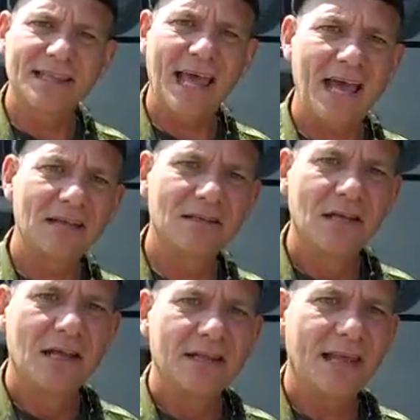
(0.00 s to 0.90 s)
and that,
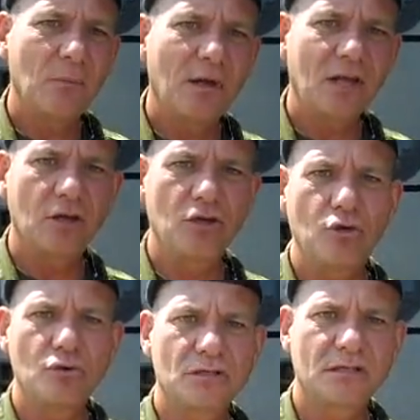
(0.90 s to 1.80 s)
then we could
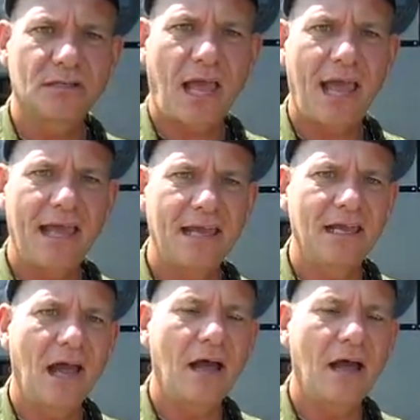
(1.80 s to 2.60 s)
use a